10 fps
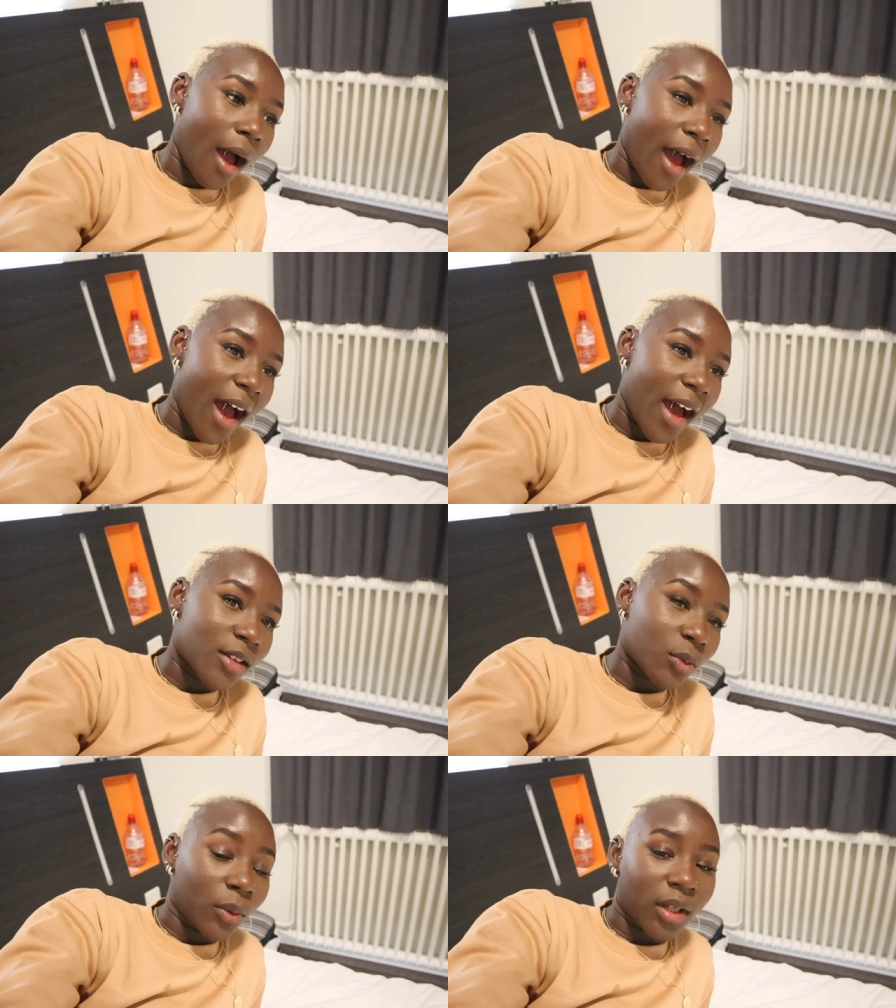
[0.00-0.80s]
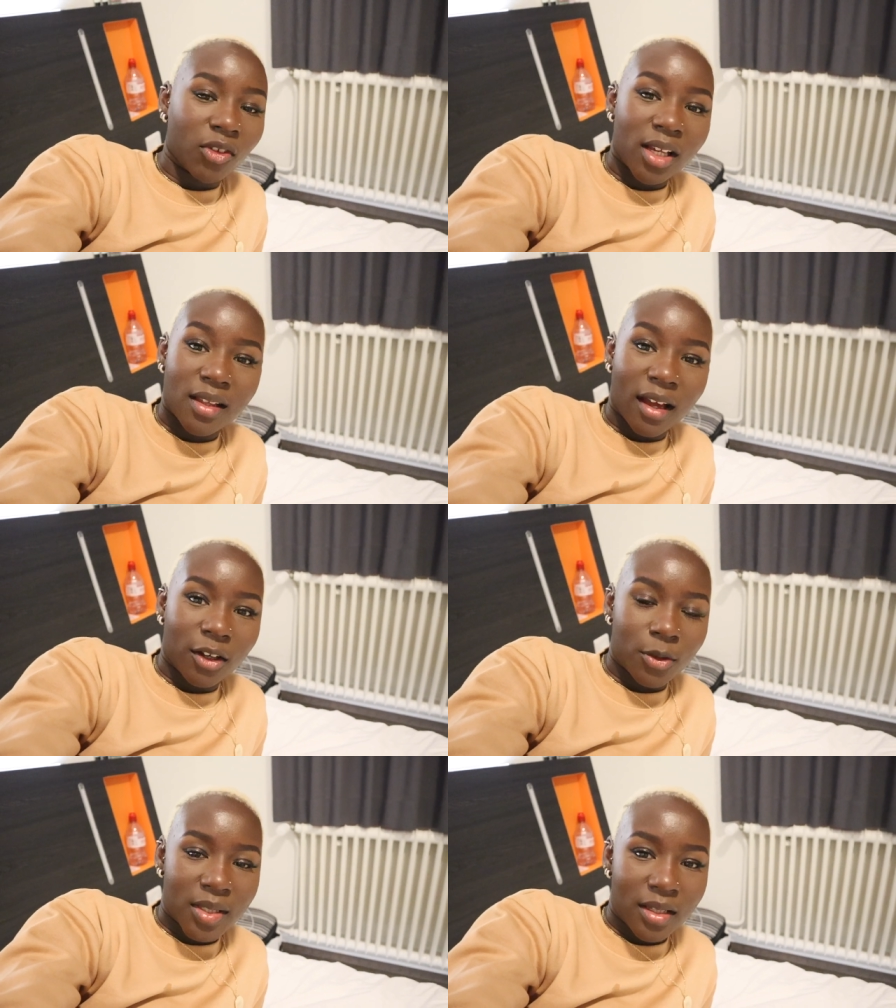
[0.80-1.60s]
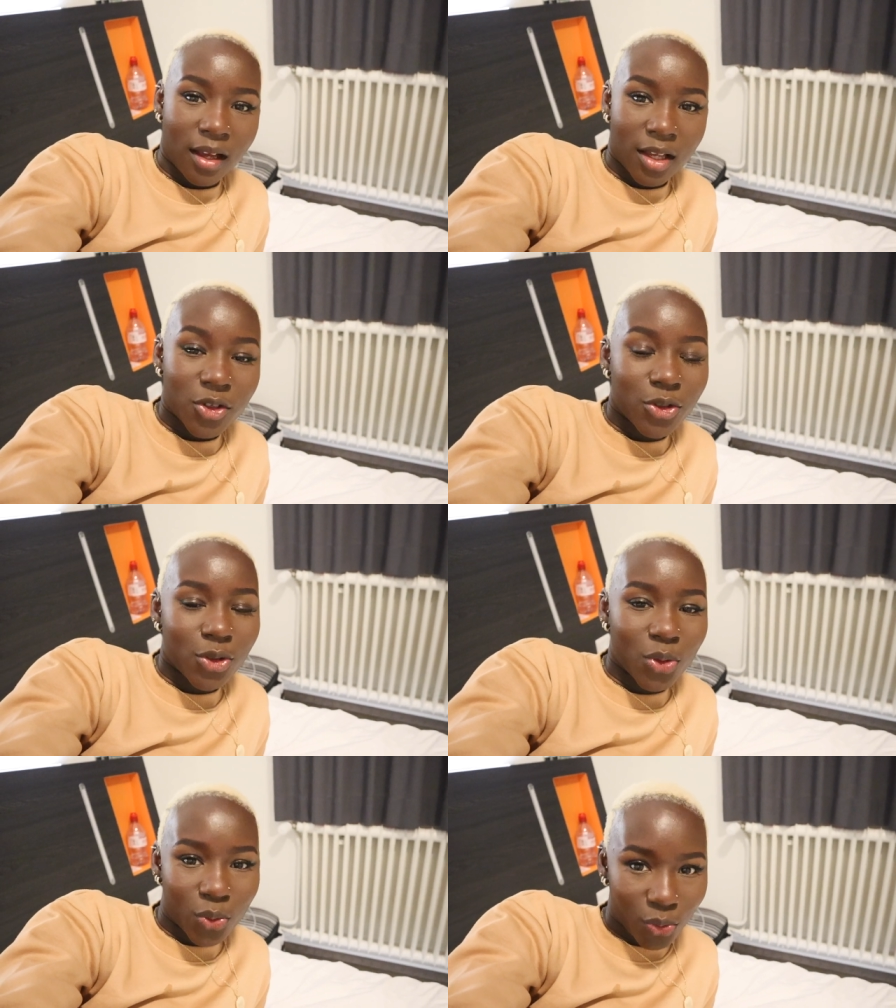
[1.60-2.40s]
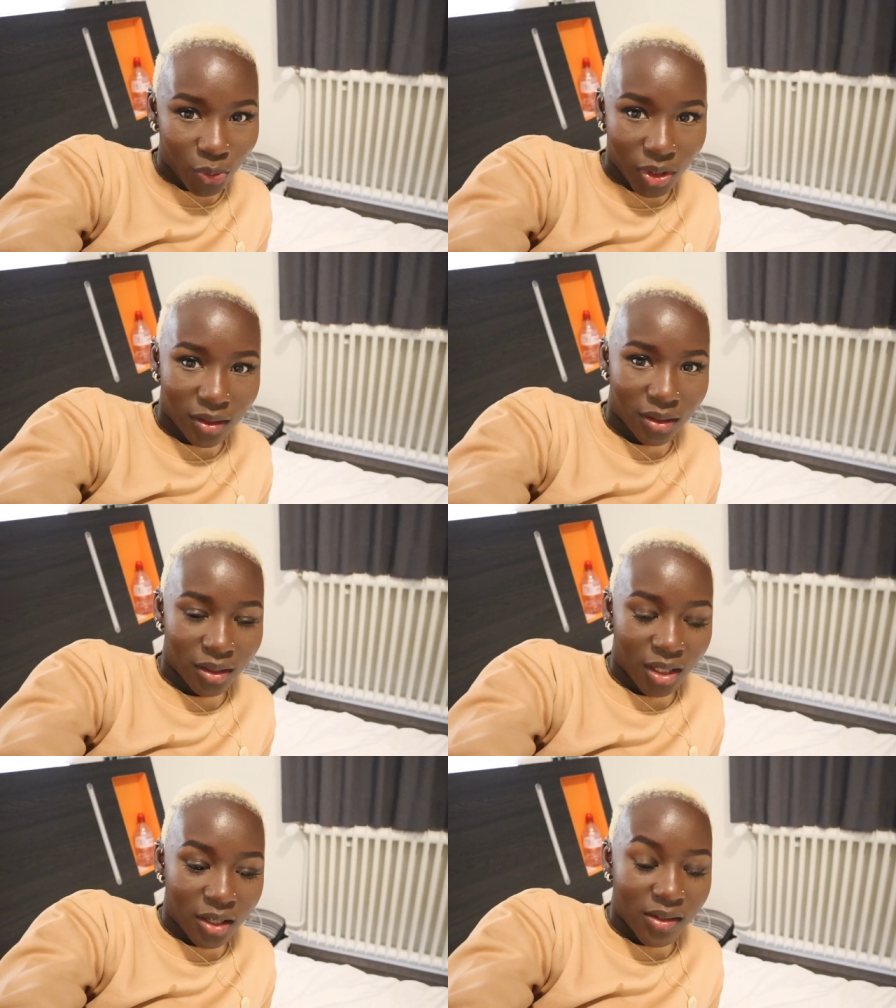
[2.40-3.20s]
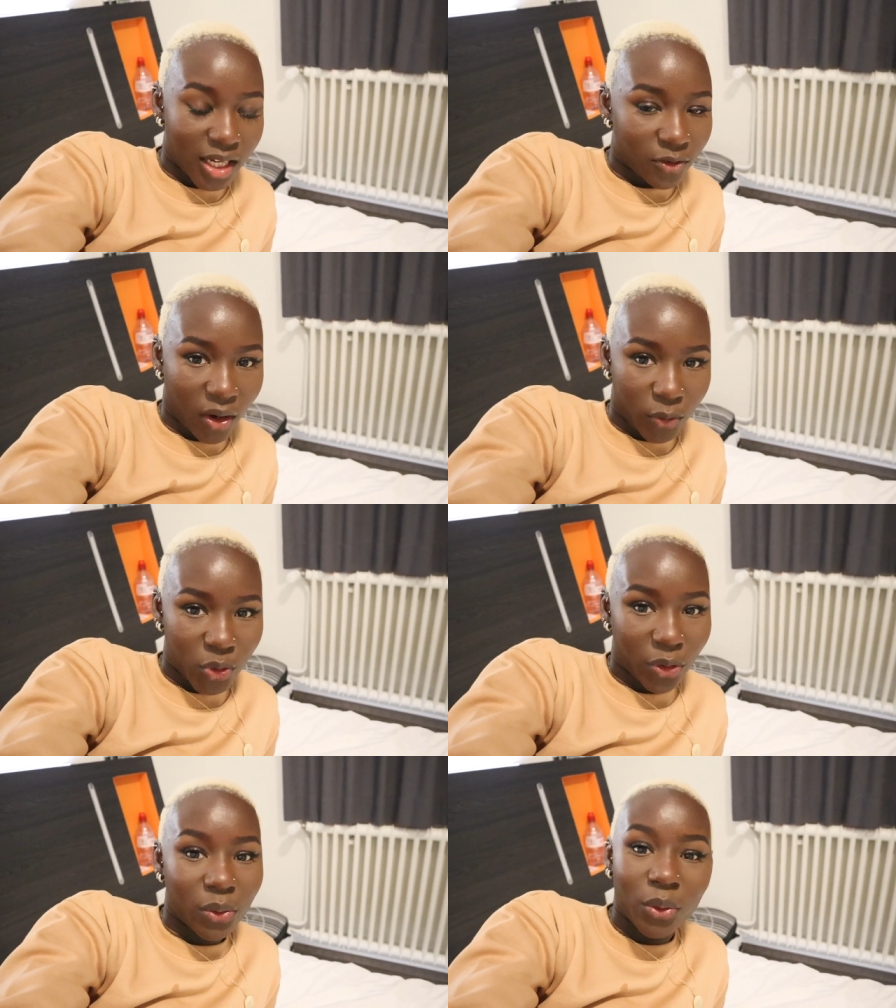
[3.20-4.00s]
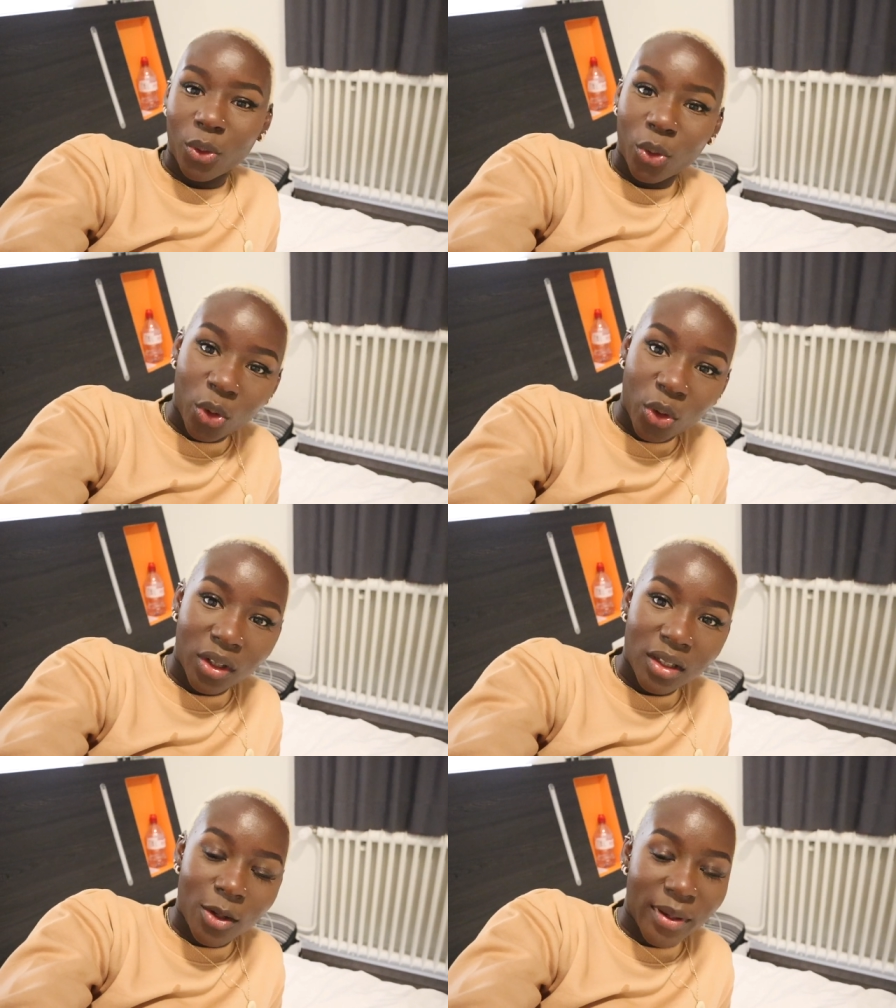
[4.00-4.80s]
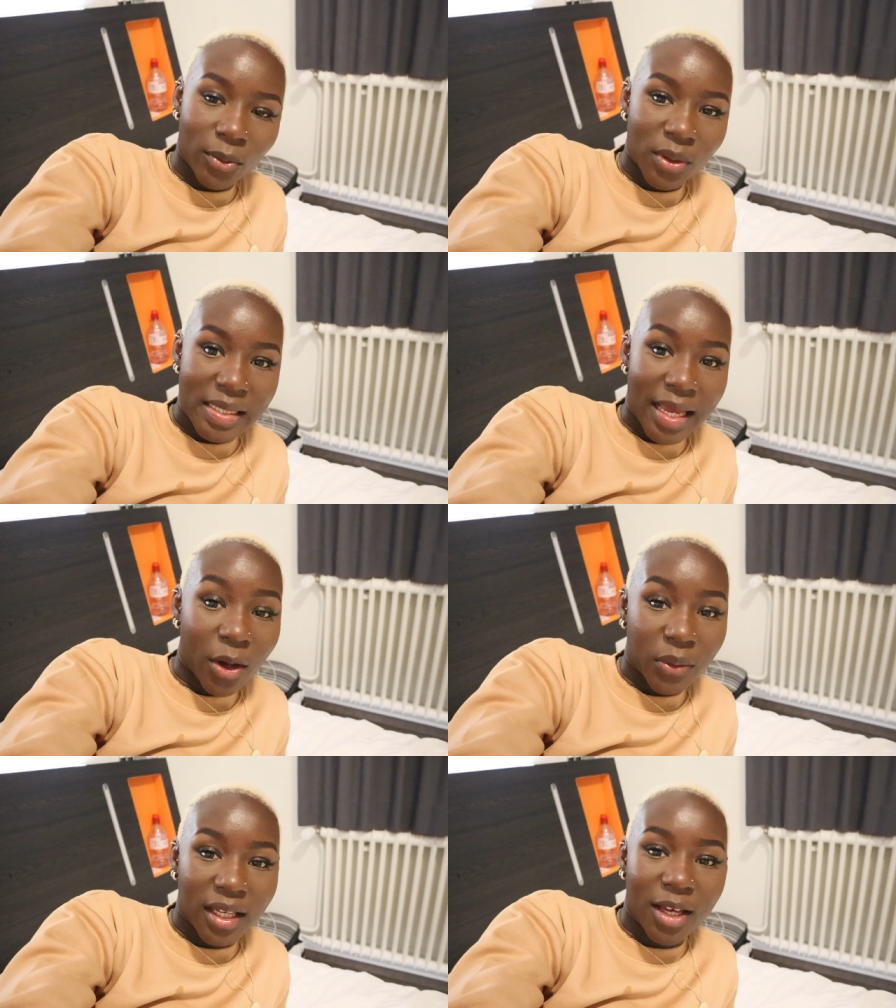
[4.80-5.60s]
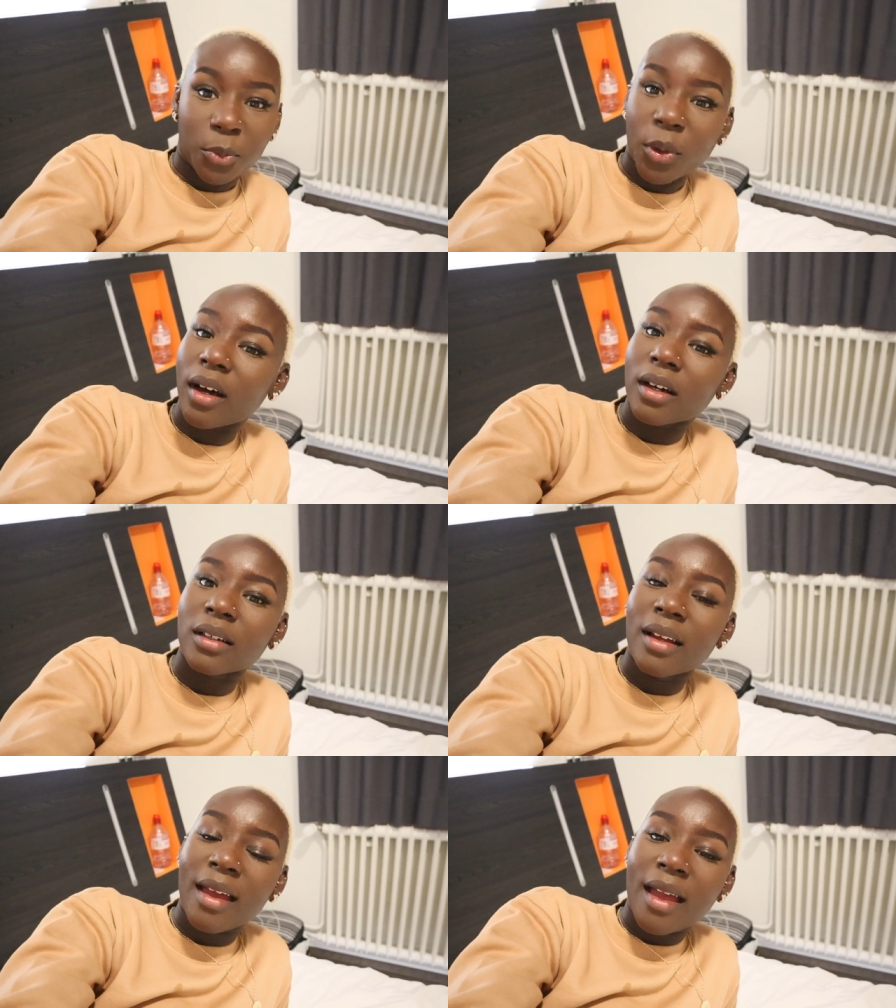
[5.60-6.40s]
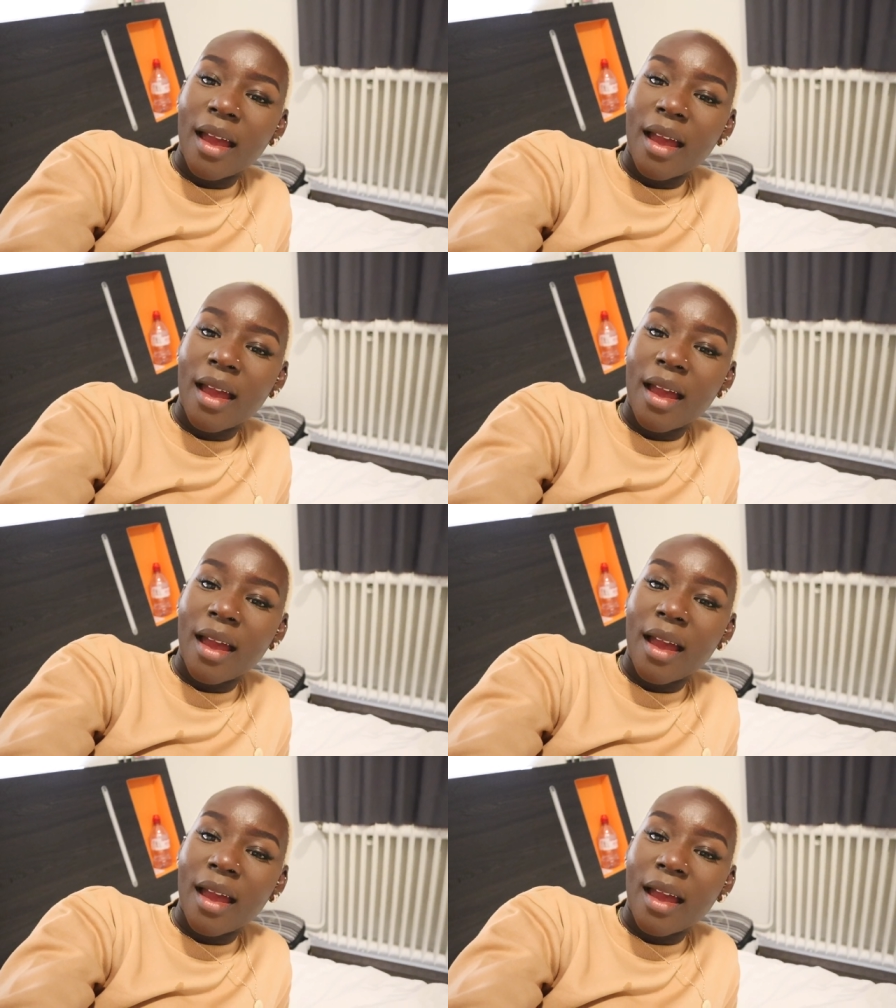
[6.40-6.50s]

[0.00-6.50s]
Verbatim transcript: And we will leave it as that. Hope to see you guys soon. Safe travels to you all. Hope everyone's healthy and well.